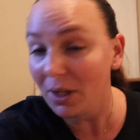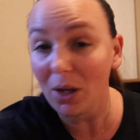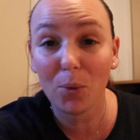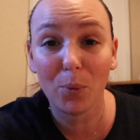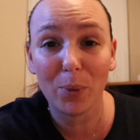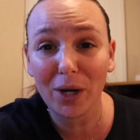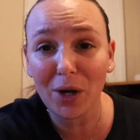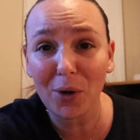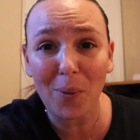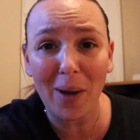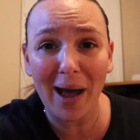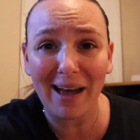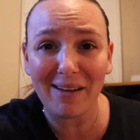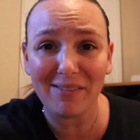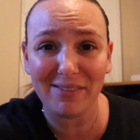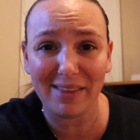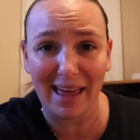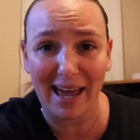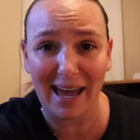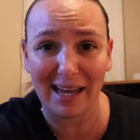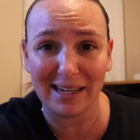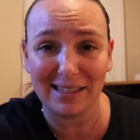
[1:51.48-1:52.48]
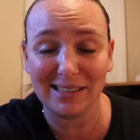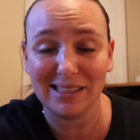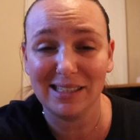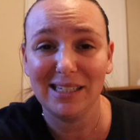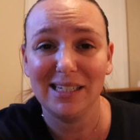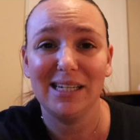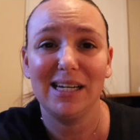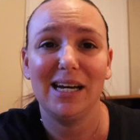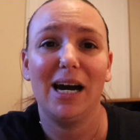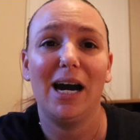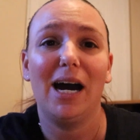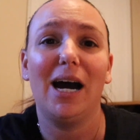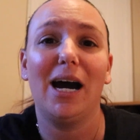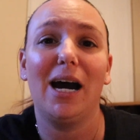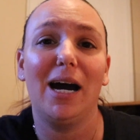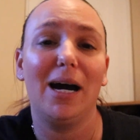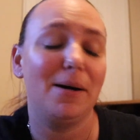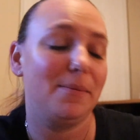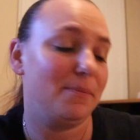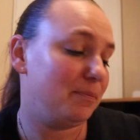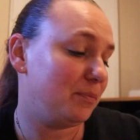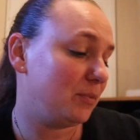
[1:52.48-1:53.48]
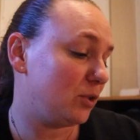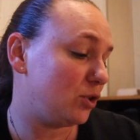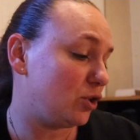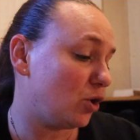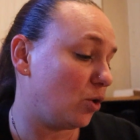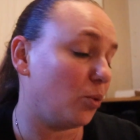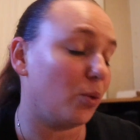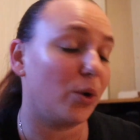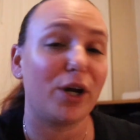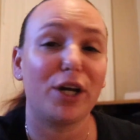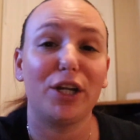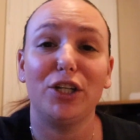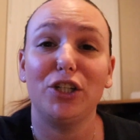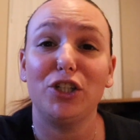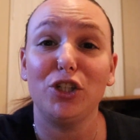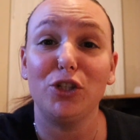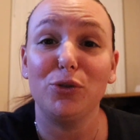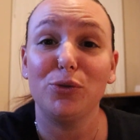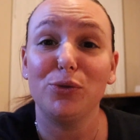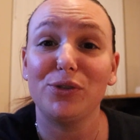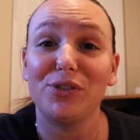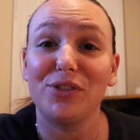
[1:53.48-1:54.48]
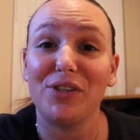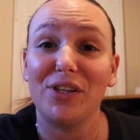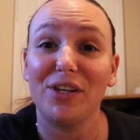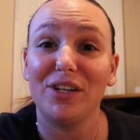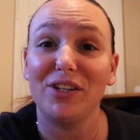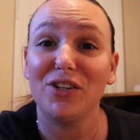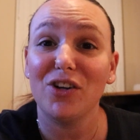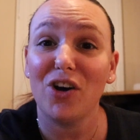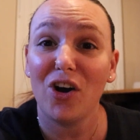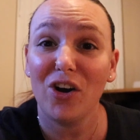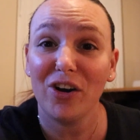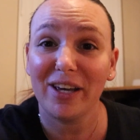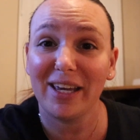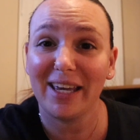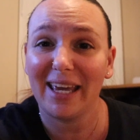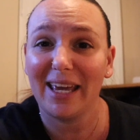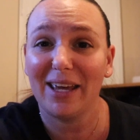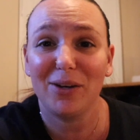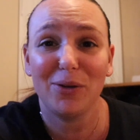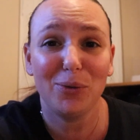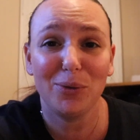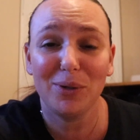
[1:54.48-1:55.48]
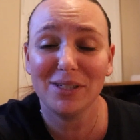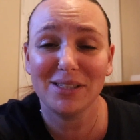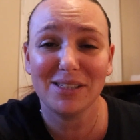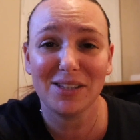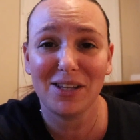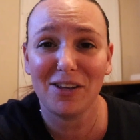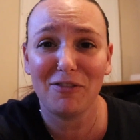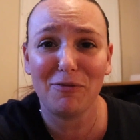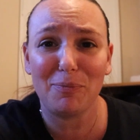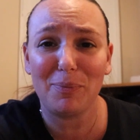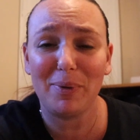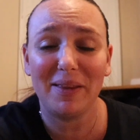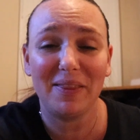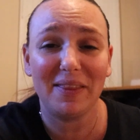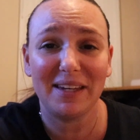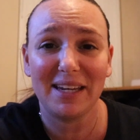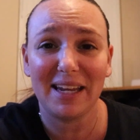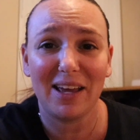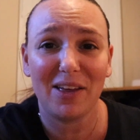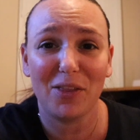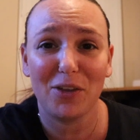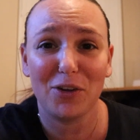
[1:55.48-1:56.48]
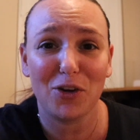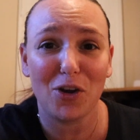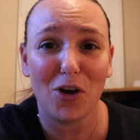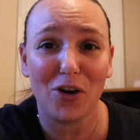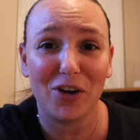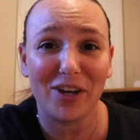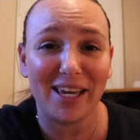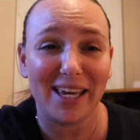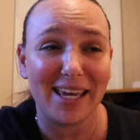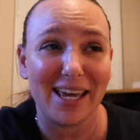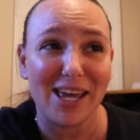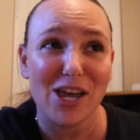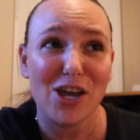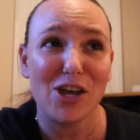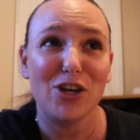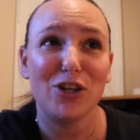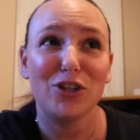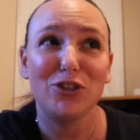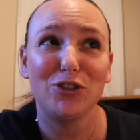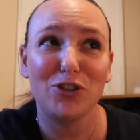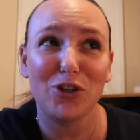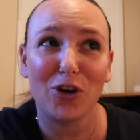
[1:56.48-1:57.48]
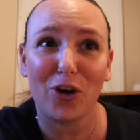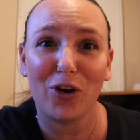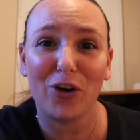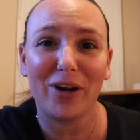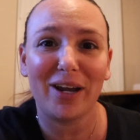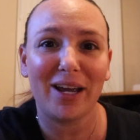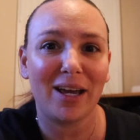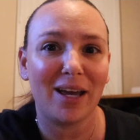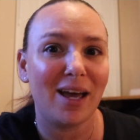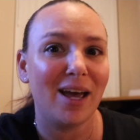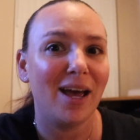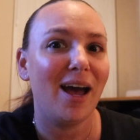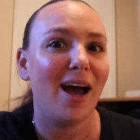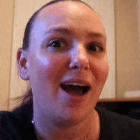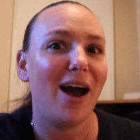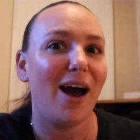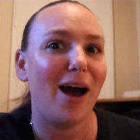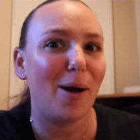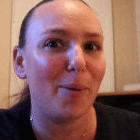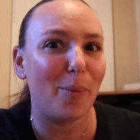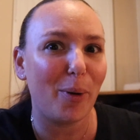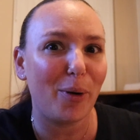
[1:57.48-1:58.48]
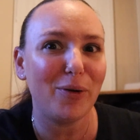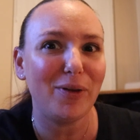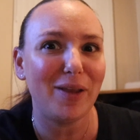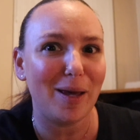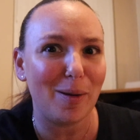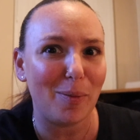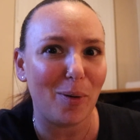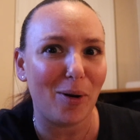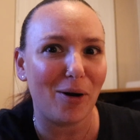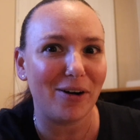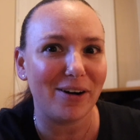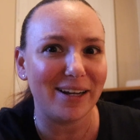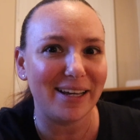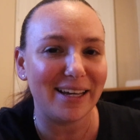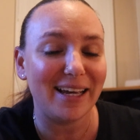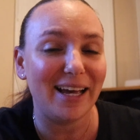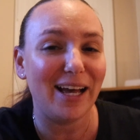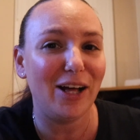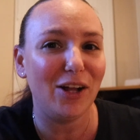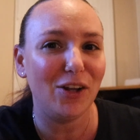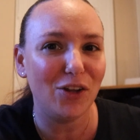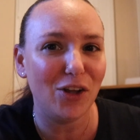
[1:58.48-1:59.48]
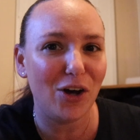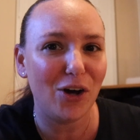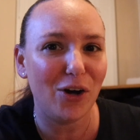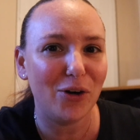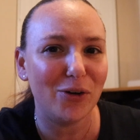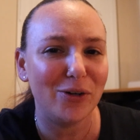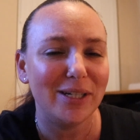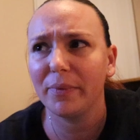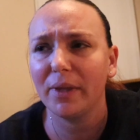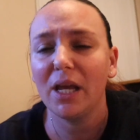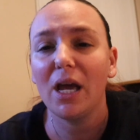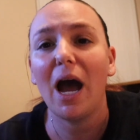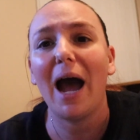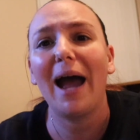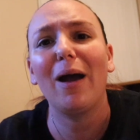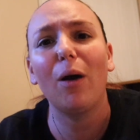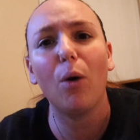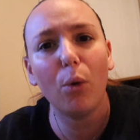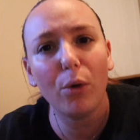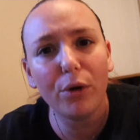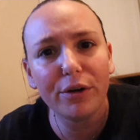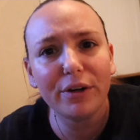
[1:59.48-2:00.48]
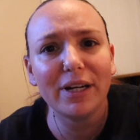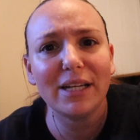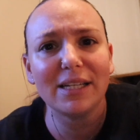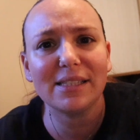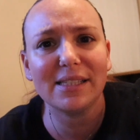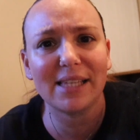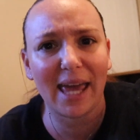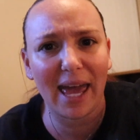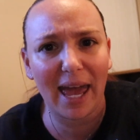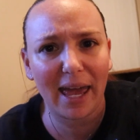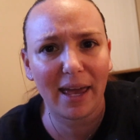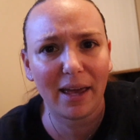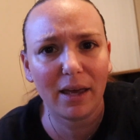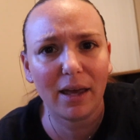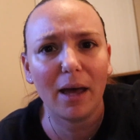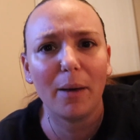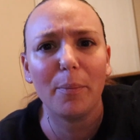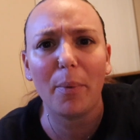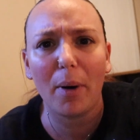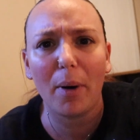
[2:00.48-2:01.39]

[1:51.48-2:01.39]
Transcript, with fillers: we don't have that um, so we're going to use the donkey. And who doesn't love Pin the Tail on the Donkey during a birthday party? Hello. I ordered his cake at